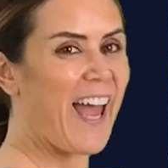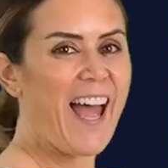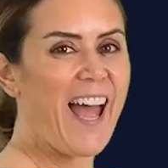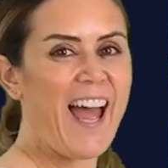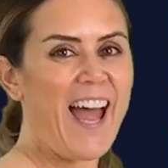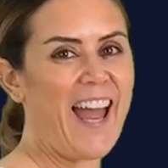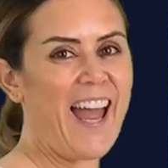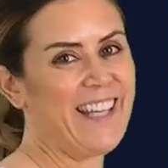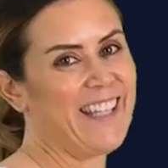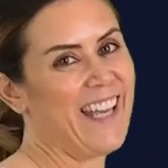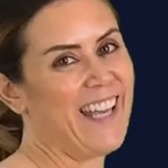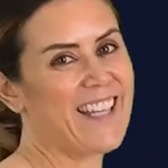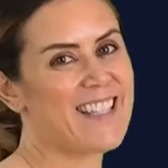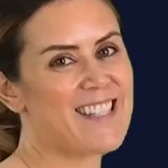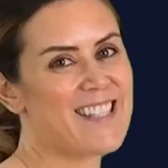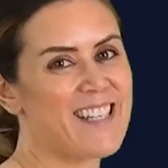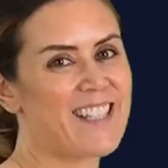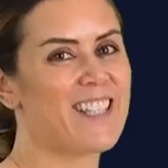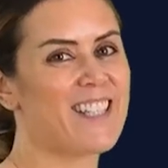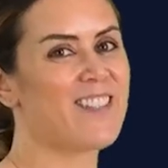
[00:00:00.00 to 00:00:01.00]
And
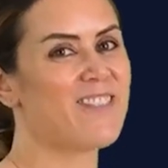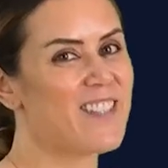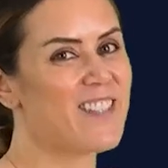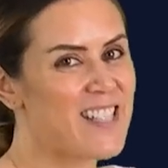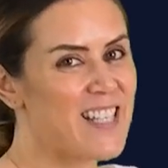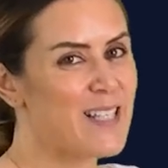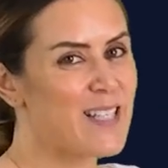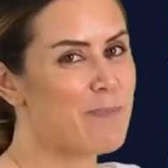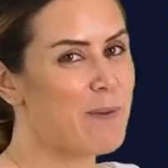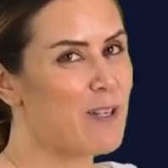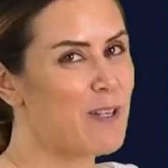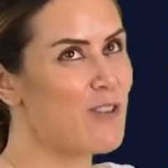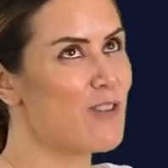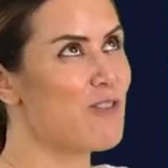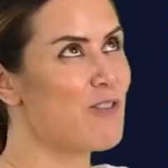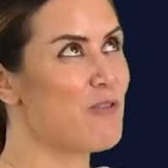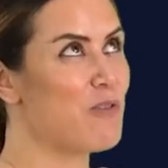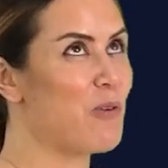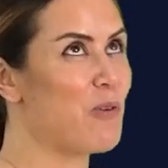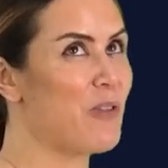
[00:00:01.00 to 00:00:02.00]
yes, I couldn't resist but
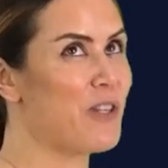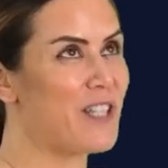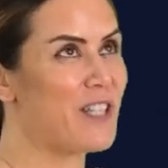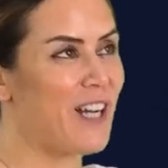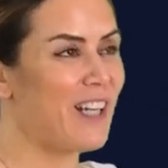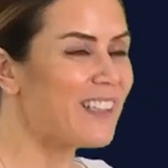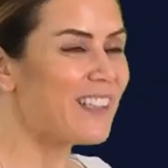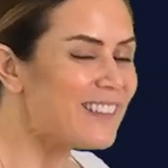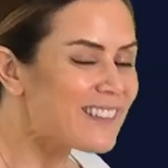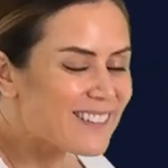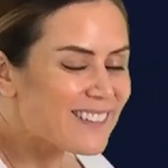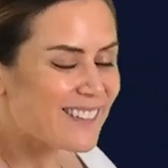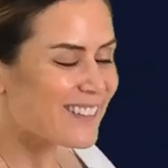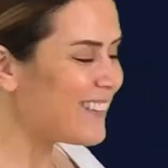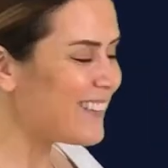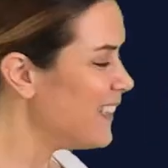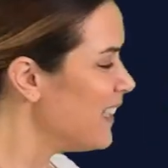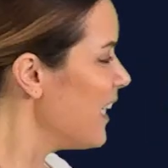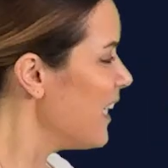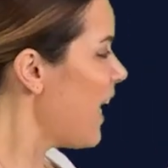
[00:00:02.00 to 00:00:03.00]
draw the duck.
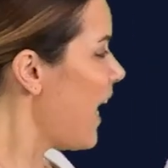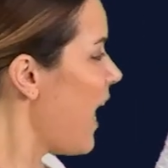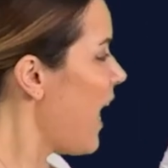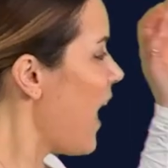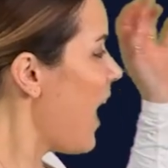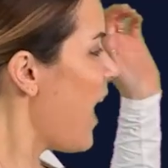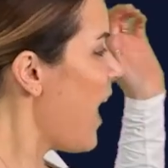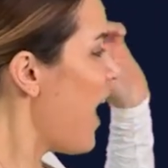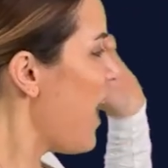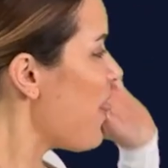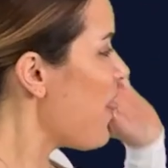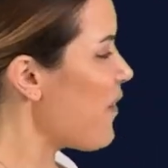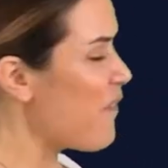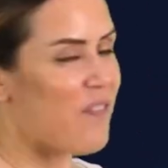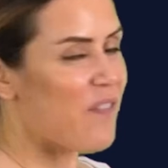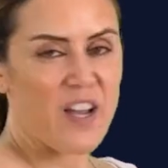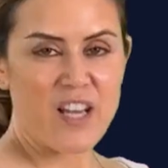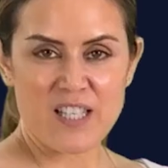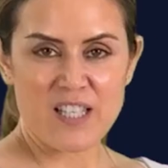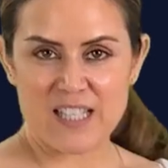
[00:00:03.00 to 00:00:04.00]
The
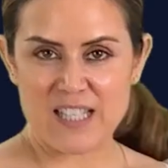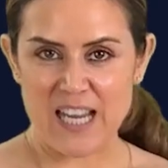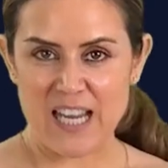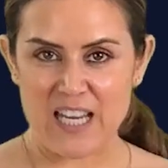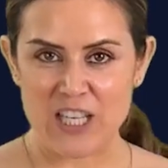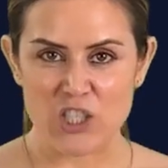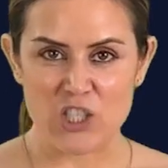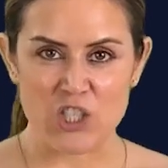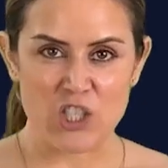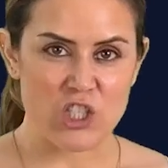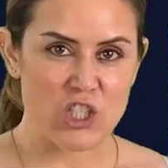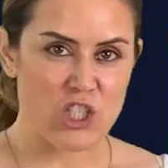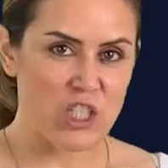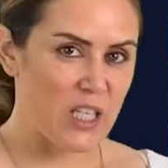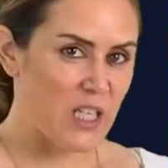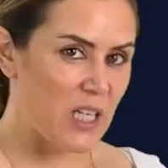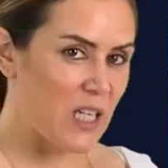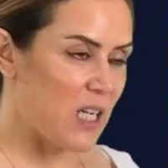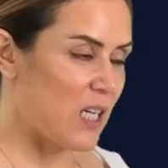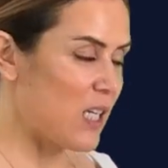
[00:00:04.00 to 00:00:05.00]
first stage that
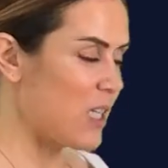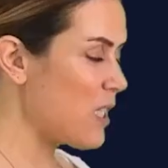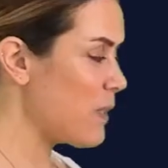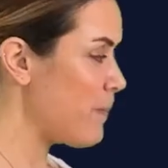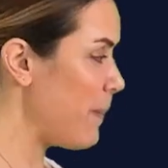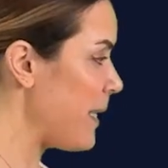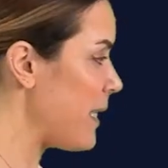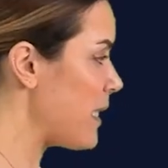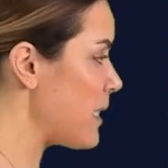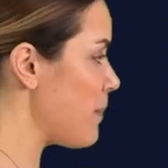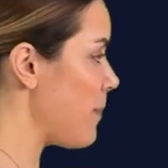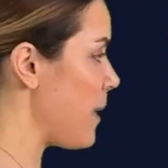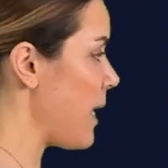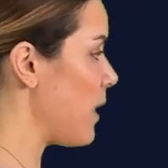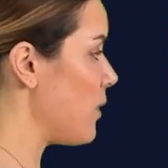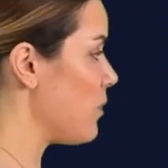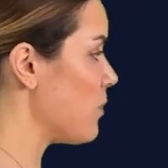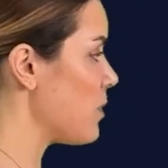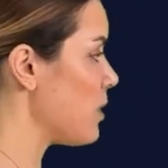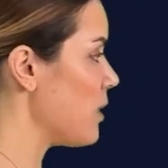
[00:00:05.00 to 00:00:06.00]
she speaks
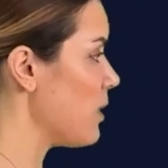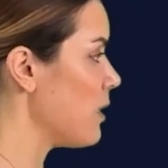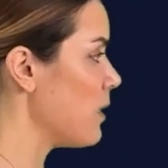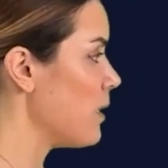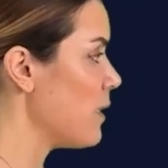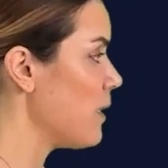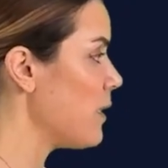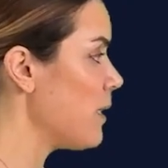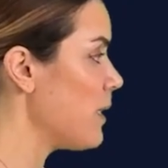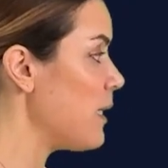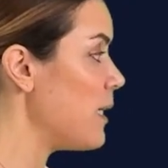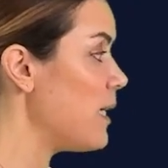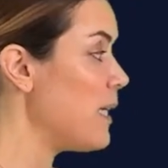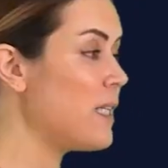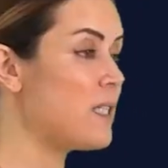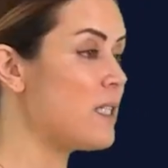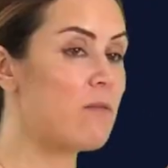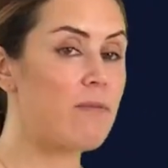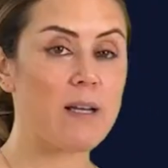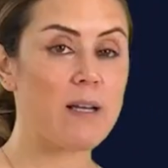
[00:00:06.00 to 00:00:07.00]
about
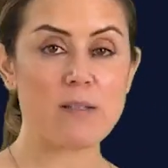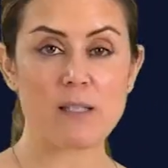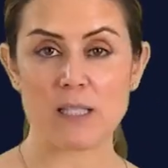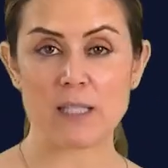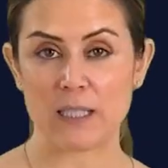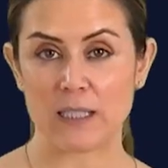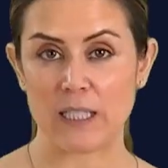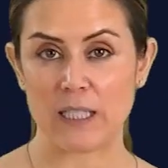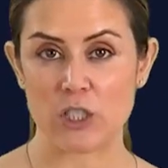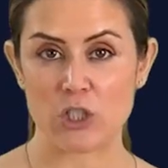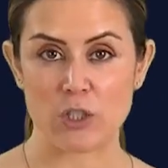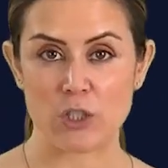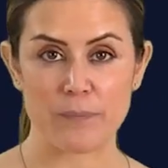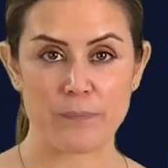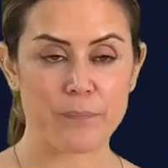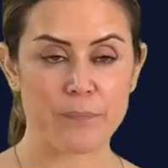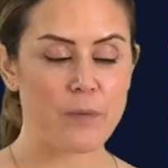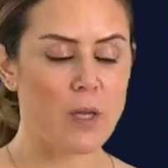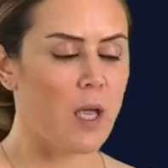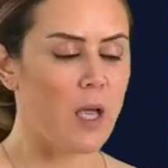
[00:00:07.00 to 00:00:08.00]
is around stagnation.
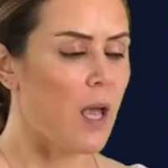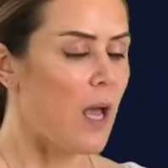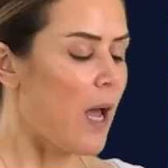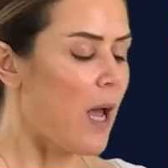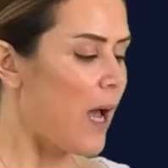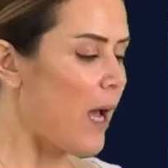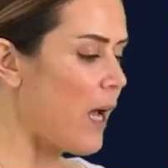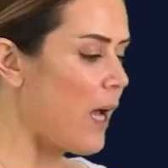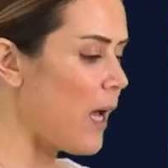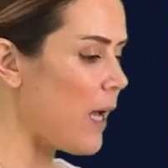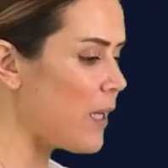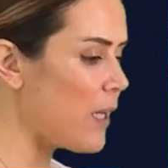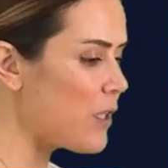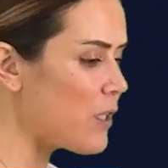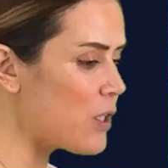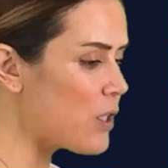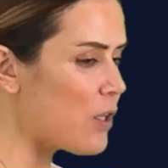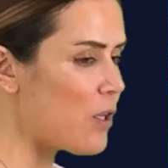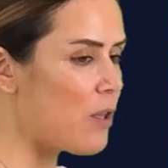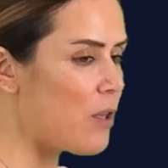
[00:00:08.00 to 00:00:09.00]

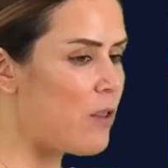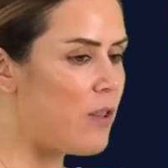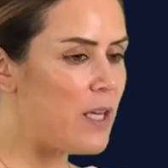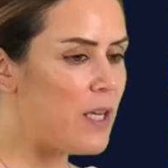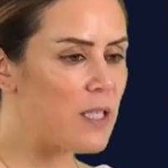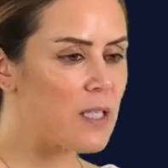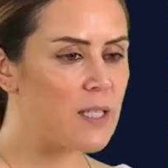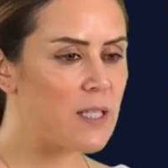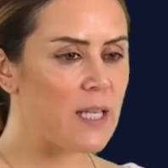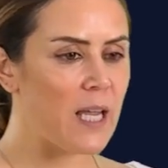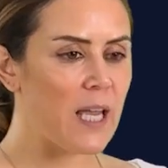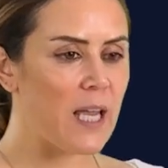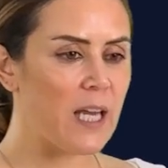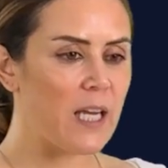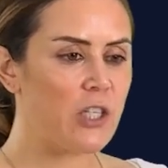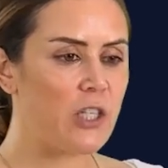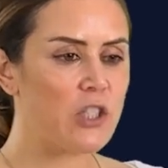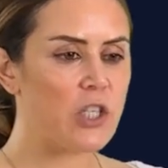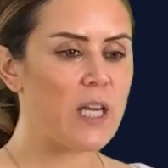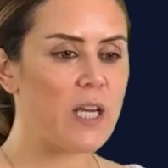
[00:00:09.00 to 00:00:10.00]
And this
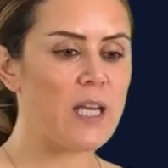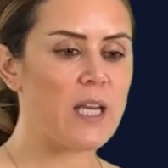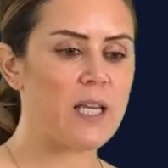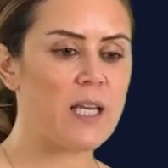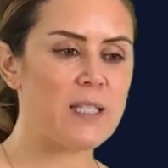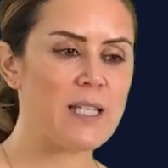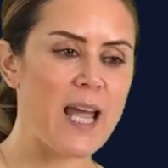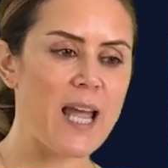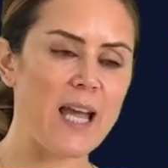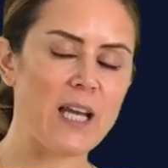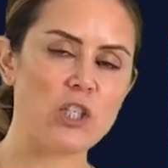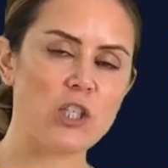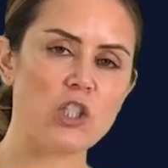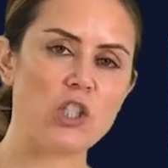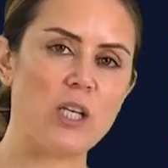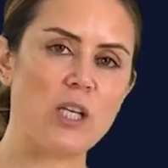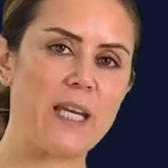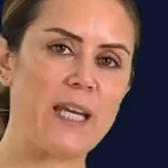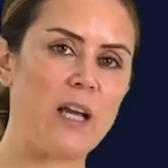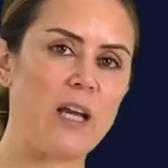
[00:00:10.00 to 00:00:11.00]
stage is
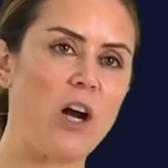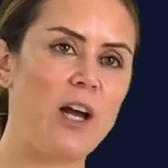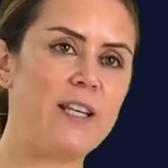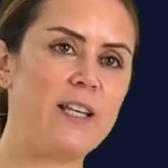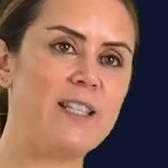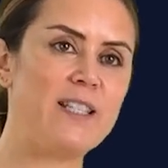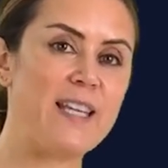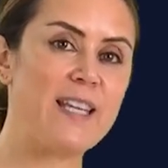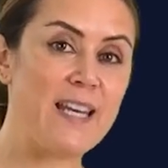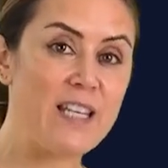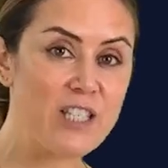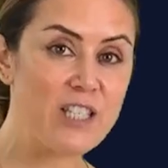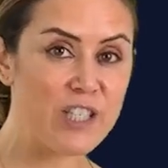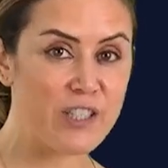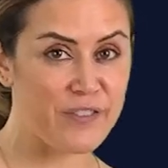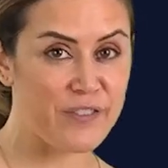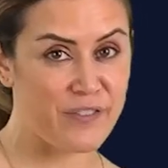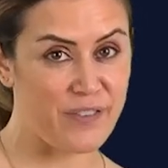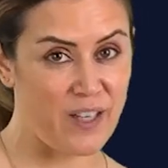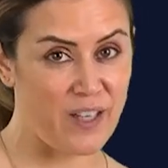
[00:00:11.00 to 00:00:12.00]
actually
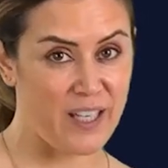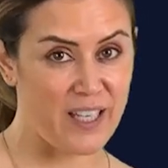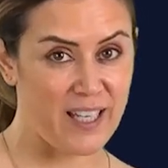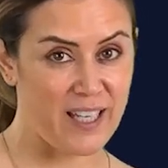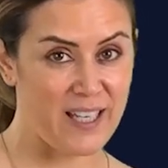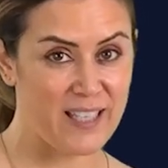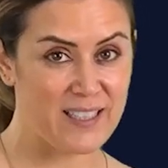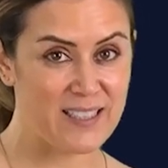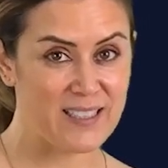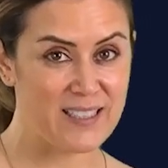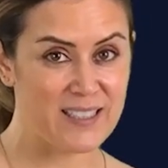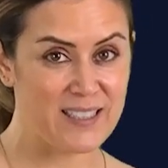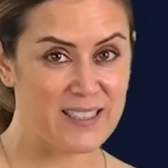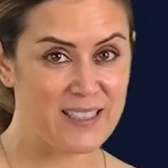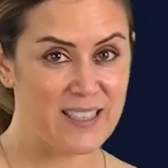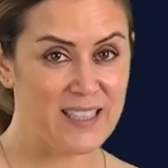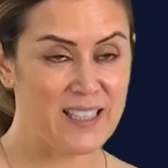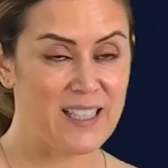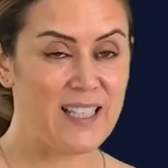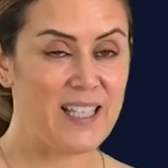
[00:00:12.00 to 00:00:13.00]
identifying
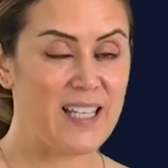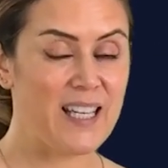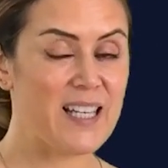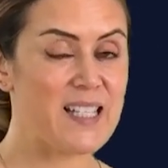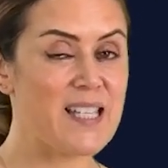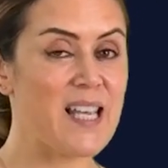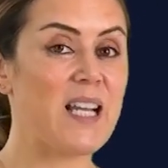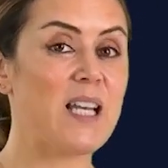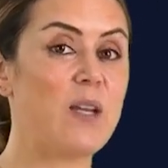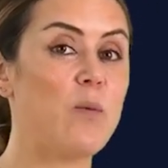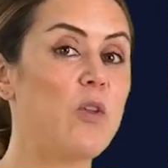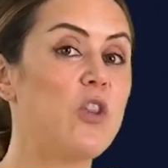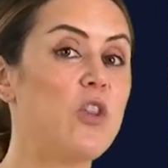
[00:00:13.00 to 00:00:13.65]
exactly what the